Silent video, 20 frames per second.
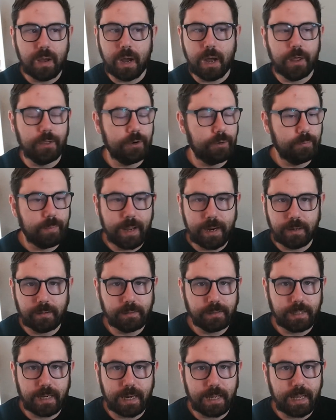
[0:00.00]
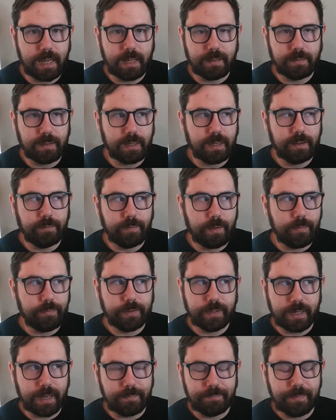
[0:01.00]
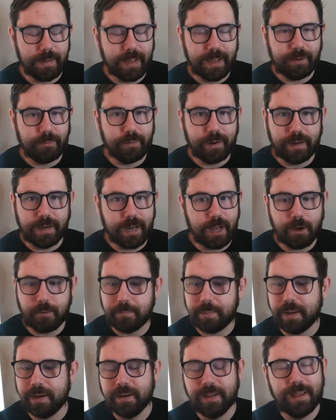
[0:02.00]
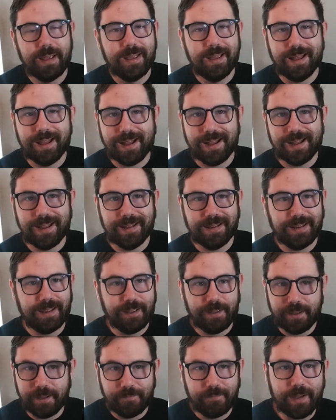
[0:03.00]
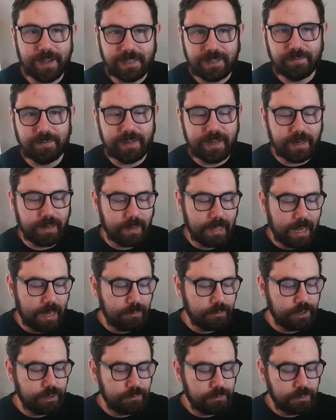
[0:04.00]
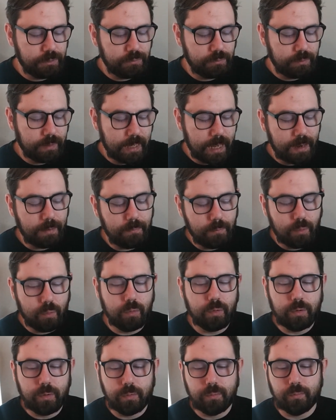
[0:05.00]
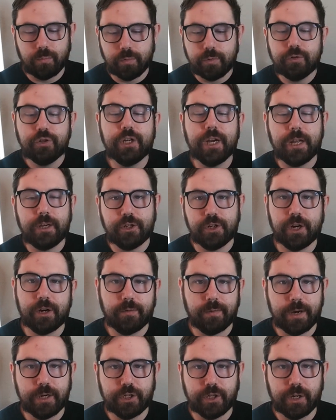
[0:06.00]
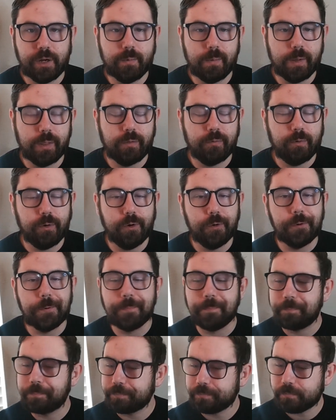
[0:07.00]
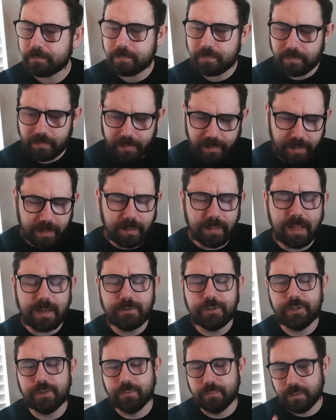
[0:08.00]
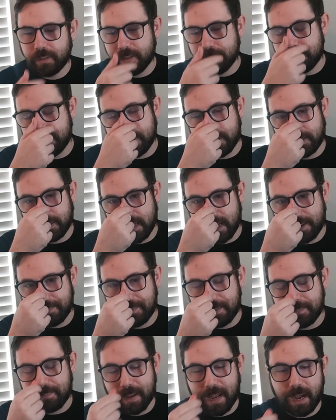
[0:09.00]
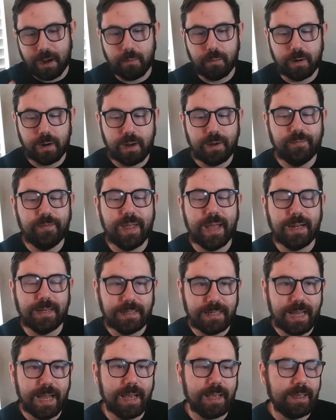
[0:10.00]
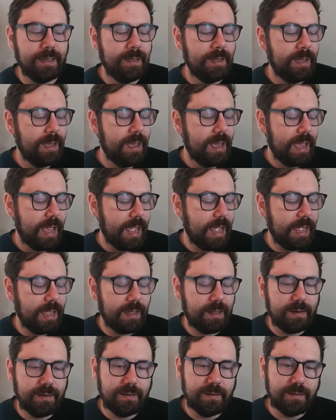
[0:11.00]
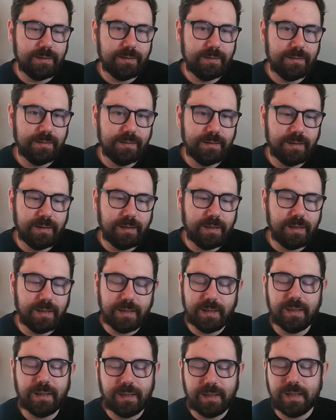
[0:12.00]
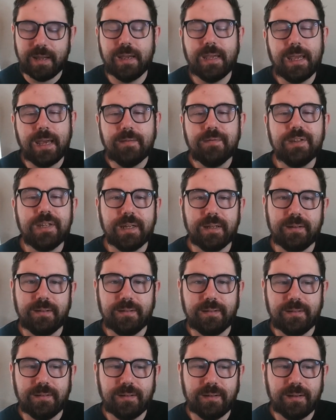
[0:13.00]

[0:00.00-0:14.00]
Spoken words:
other rares that I can't think of off the top of my head right now. But effectively, it allows you to get more rune chant generation going through. It allows you to really build up the power of that deck. And it gives it